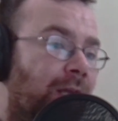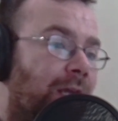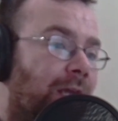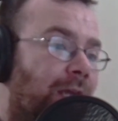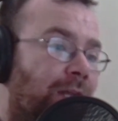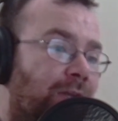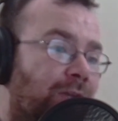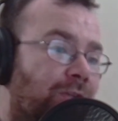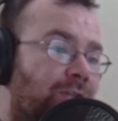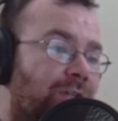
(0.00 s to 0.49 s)

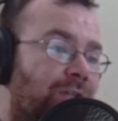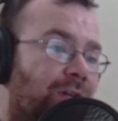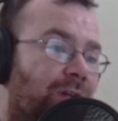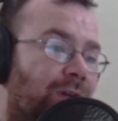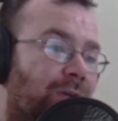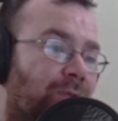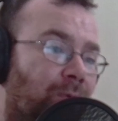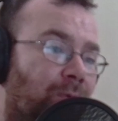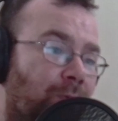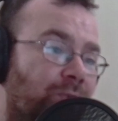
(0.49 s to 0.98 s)
And
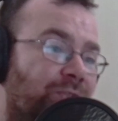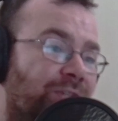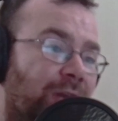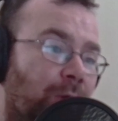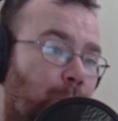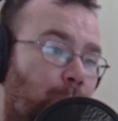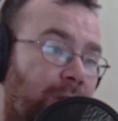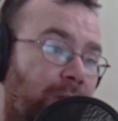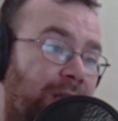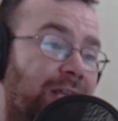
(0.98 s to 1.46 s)
I've always said
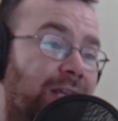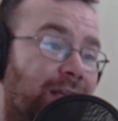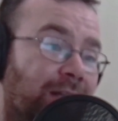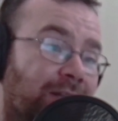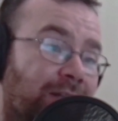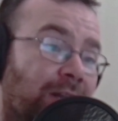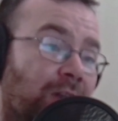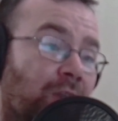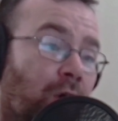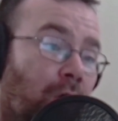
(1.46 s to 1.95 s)
a way you can
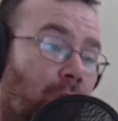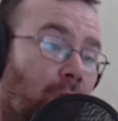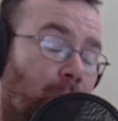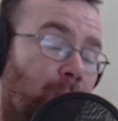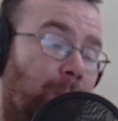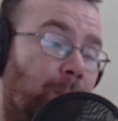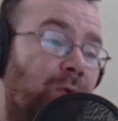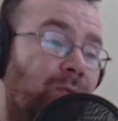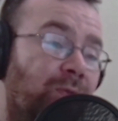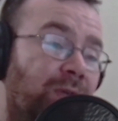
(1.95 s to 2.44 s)
tell a
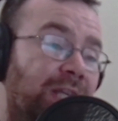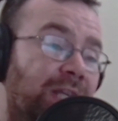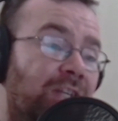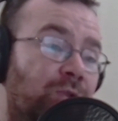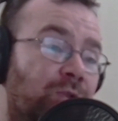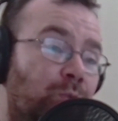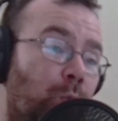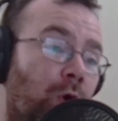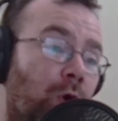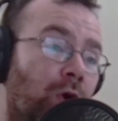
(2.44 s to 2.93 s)
horror movie
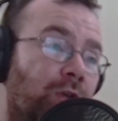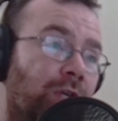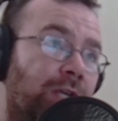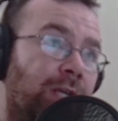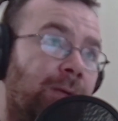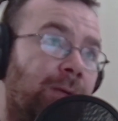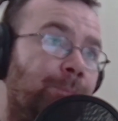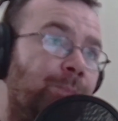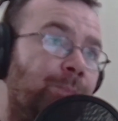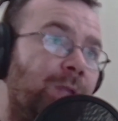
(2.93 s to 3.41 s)
is
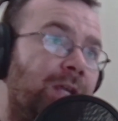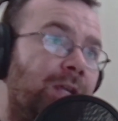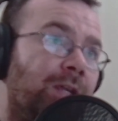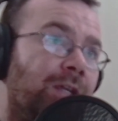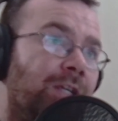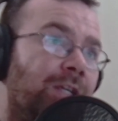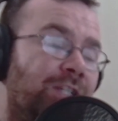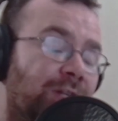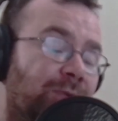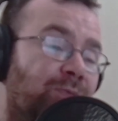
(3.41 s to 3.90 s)
working
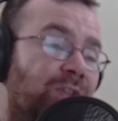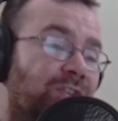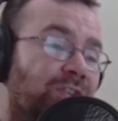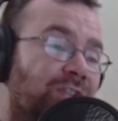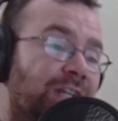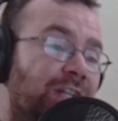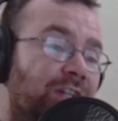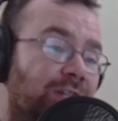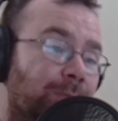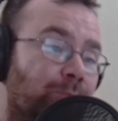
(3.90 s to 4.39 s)
is if the
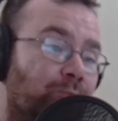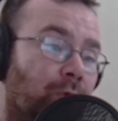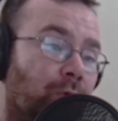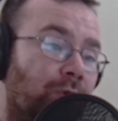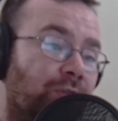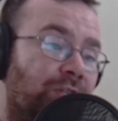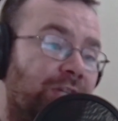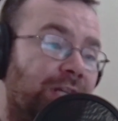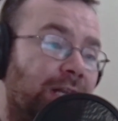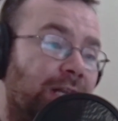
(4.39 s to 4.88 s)
scenes in
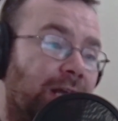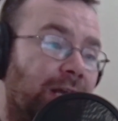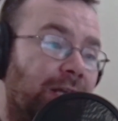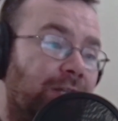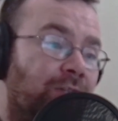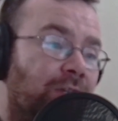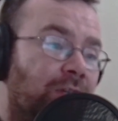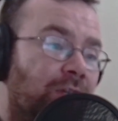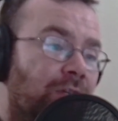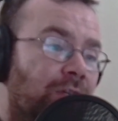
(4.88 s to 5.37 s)
broad
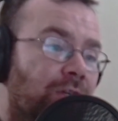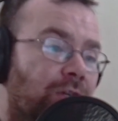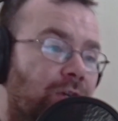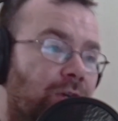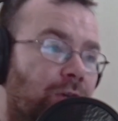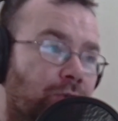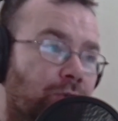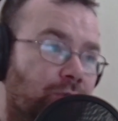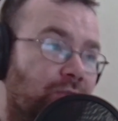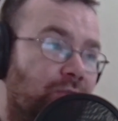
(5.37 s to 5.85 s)
daylight
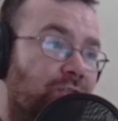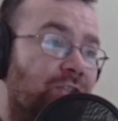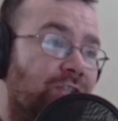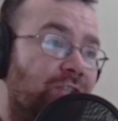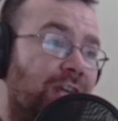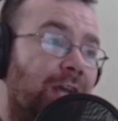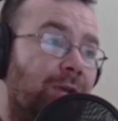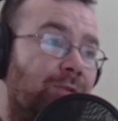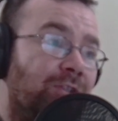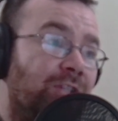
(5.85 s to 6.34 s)
are just
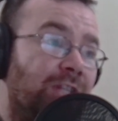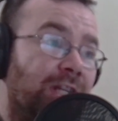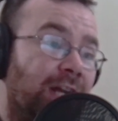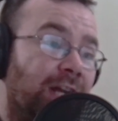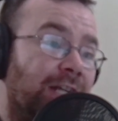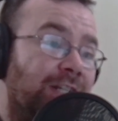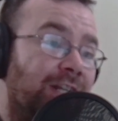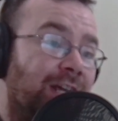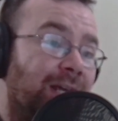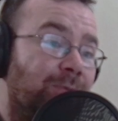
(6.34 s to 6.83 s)
as scary as the
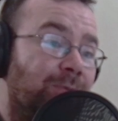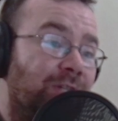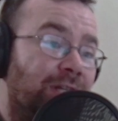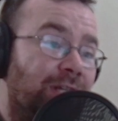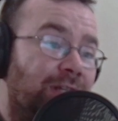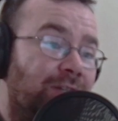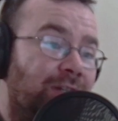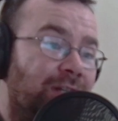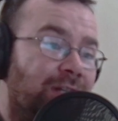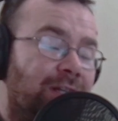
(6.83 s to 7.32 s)
nighttime
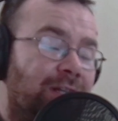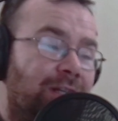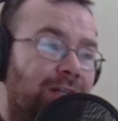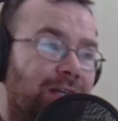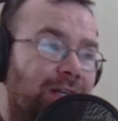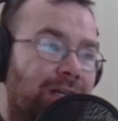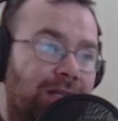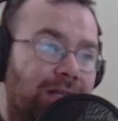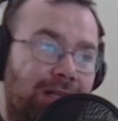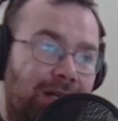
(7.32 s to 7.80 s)
scenes,
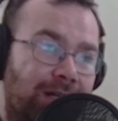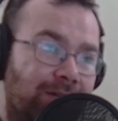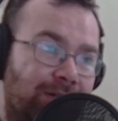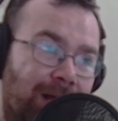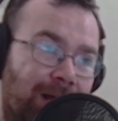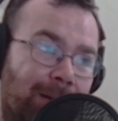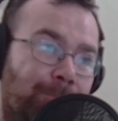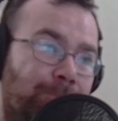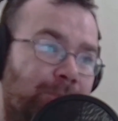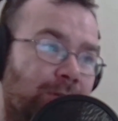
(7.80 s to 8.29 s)
and that is
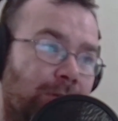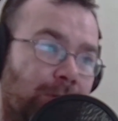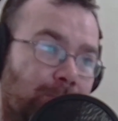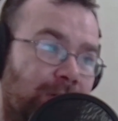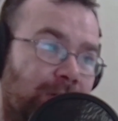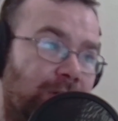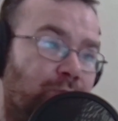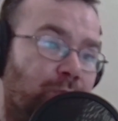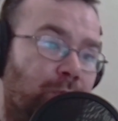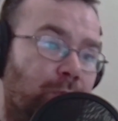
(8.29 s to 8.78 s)

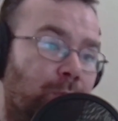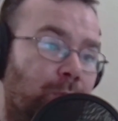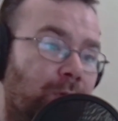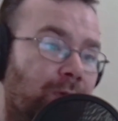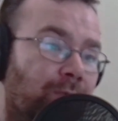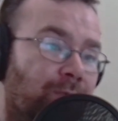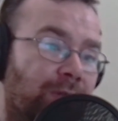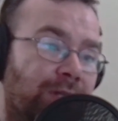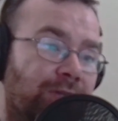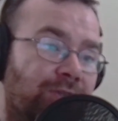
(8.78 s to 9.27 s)
absolutely true
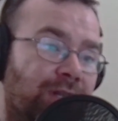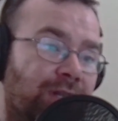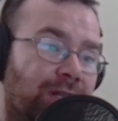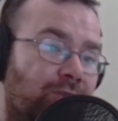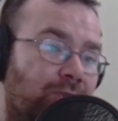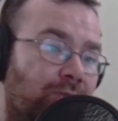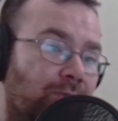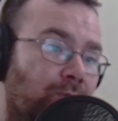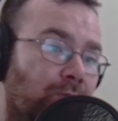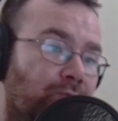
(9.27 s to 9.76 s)
of this.
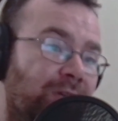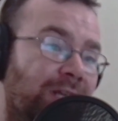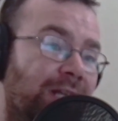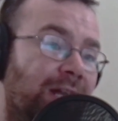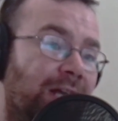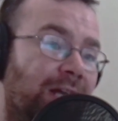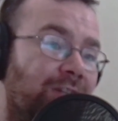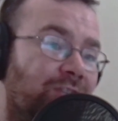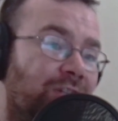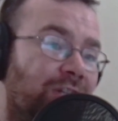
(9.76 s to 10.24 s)
That slow
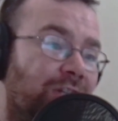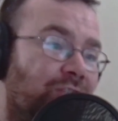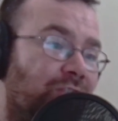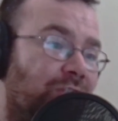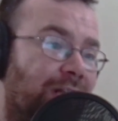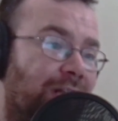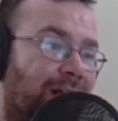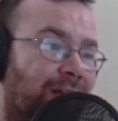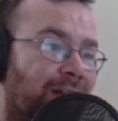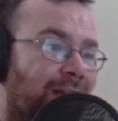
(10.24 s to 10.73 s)

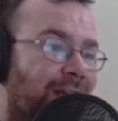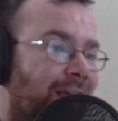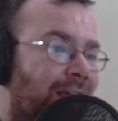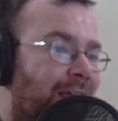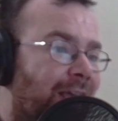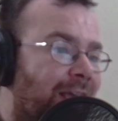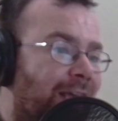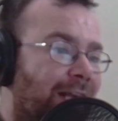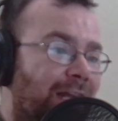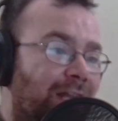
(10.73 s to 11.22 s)
realisation that
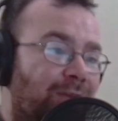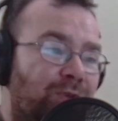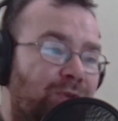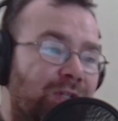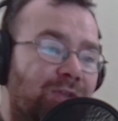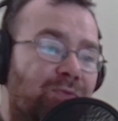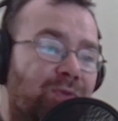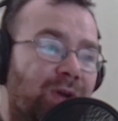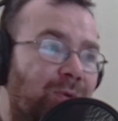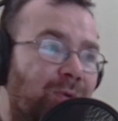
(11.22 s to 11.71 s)
Cliff
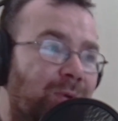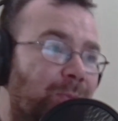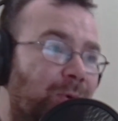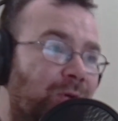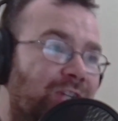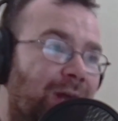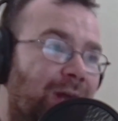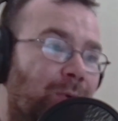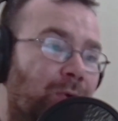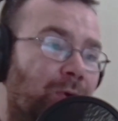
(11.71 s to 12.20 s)
is very
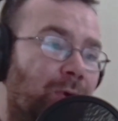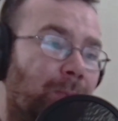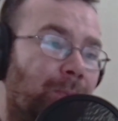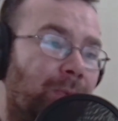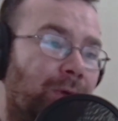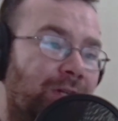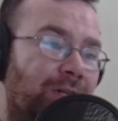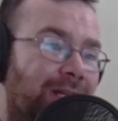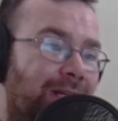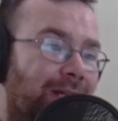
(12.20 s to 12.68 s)
much
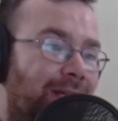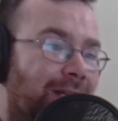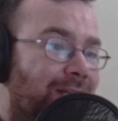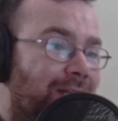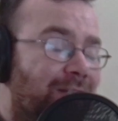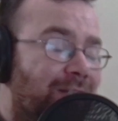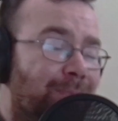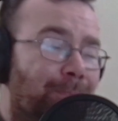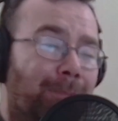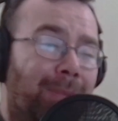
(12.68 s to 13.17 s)
outnumbered,
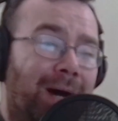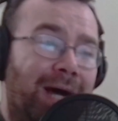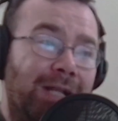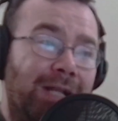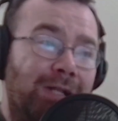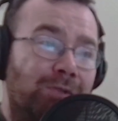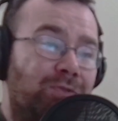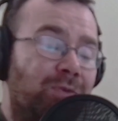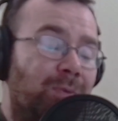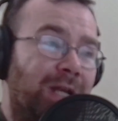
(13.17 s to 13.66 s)
he's
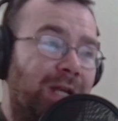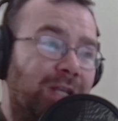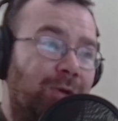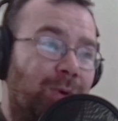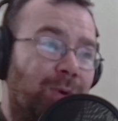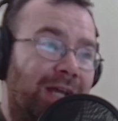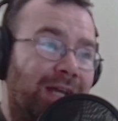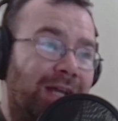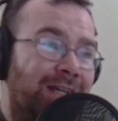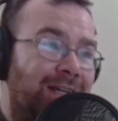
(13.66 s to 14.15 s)
miles from
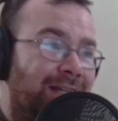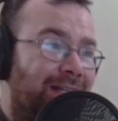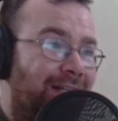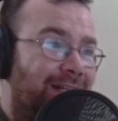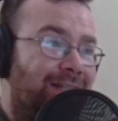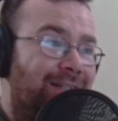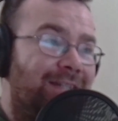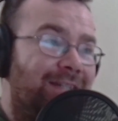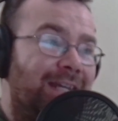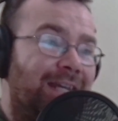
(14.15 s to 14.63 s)
anywhere,
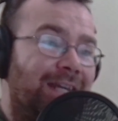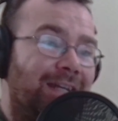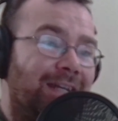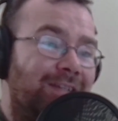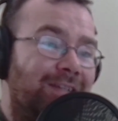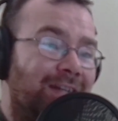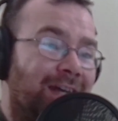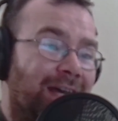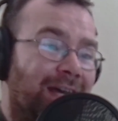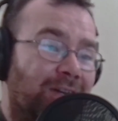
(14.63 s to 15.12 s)
it's
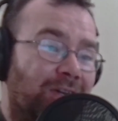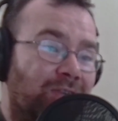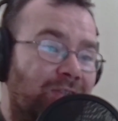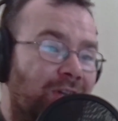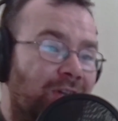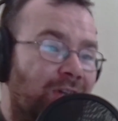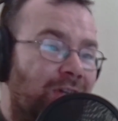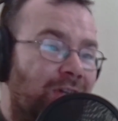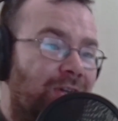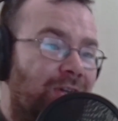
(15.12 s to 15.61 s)
deadly
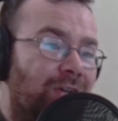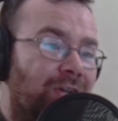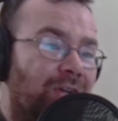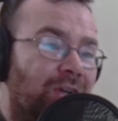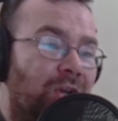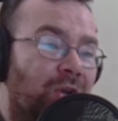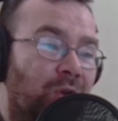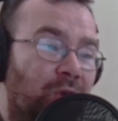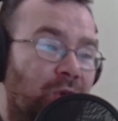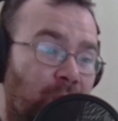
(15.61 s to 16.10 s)
silent,
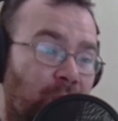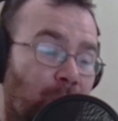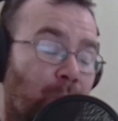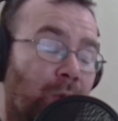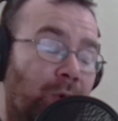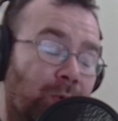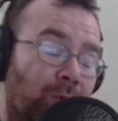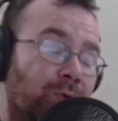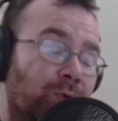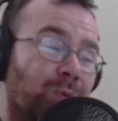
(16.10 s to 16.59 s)
and no
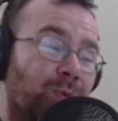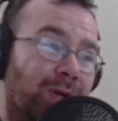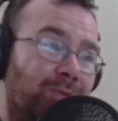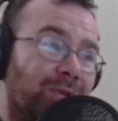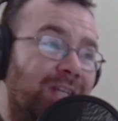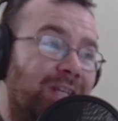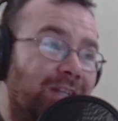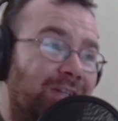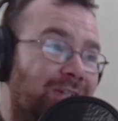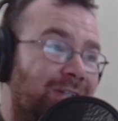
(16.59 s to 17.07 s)
one knows where
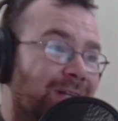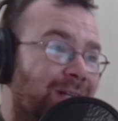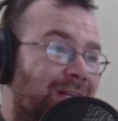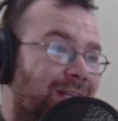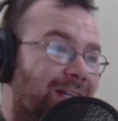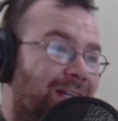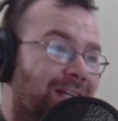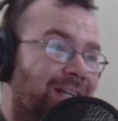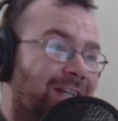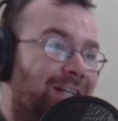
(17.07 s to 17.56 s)
he is.
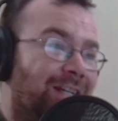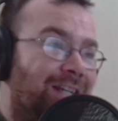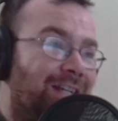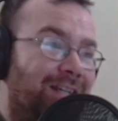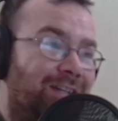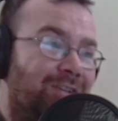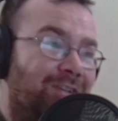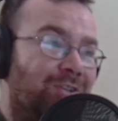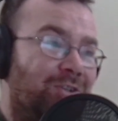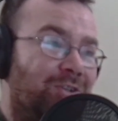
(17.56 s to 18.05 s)
Yeah,
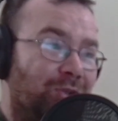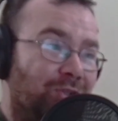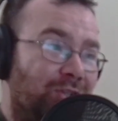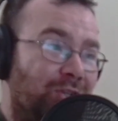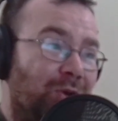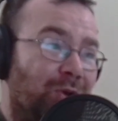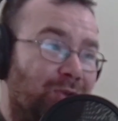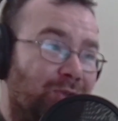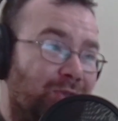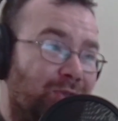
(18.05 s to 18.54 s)
it's
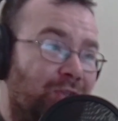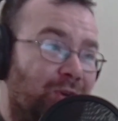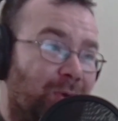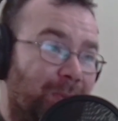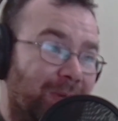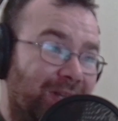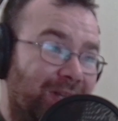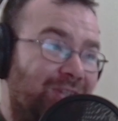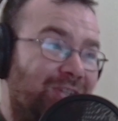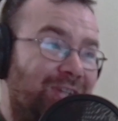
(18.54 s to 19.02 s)
just your
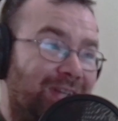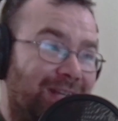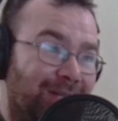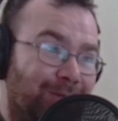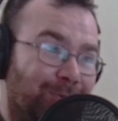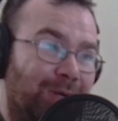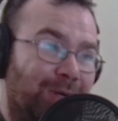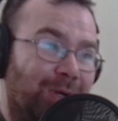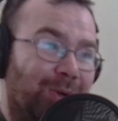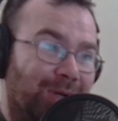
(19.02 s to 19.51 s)
stomach
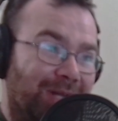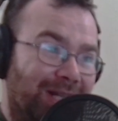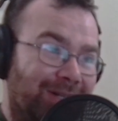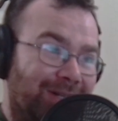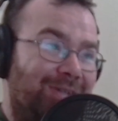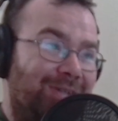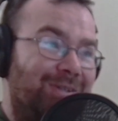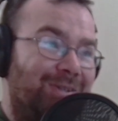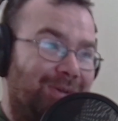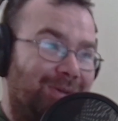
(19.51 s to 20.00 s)
sinks when all
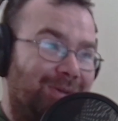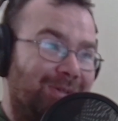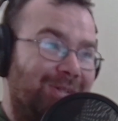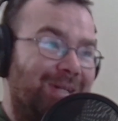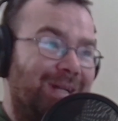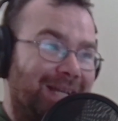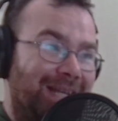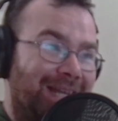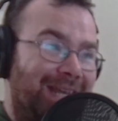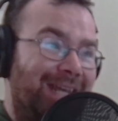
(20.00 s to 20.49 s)
that starts
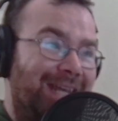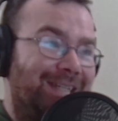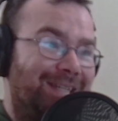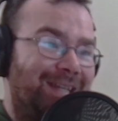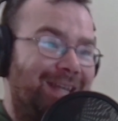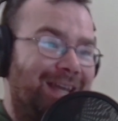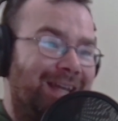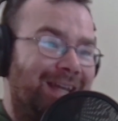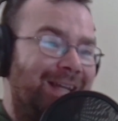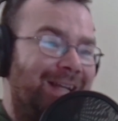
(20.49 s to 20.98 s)
to like hit
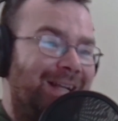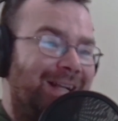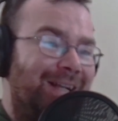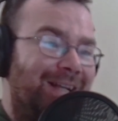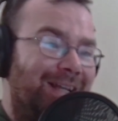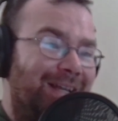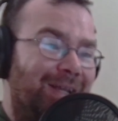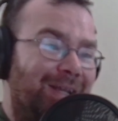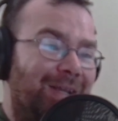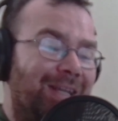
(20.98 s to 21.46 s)
you.
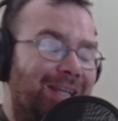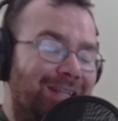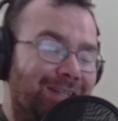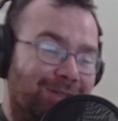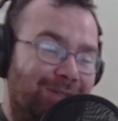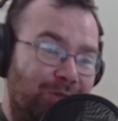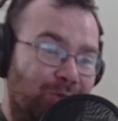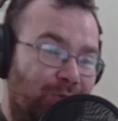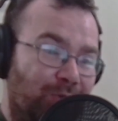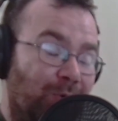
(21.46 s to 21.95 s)
Like,
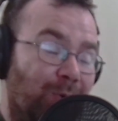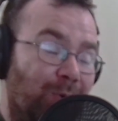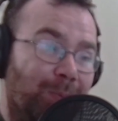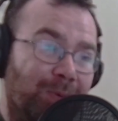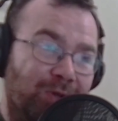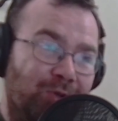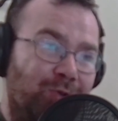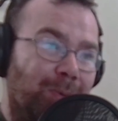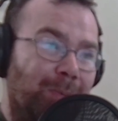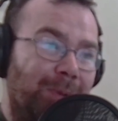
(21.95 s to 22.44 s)
he's in so
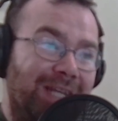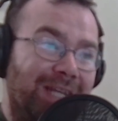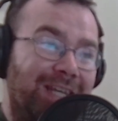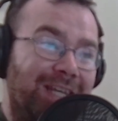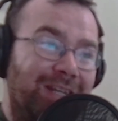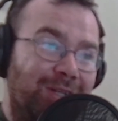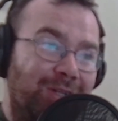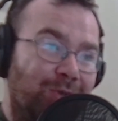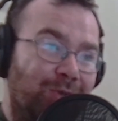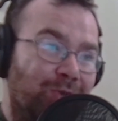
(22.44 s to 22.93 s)
much trouble here
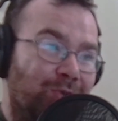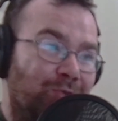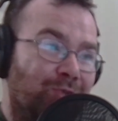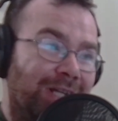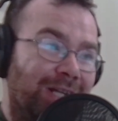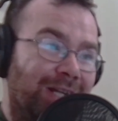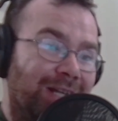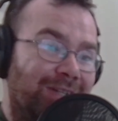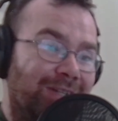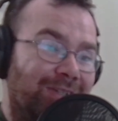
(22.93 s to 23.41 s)
and he doesn't
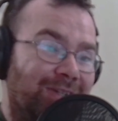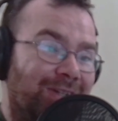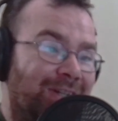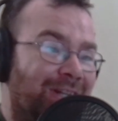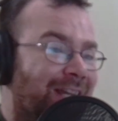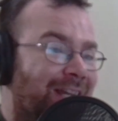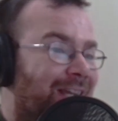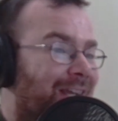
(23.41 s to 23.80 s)
realise it.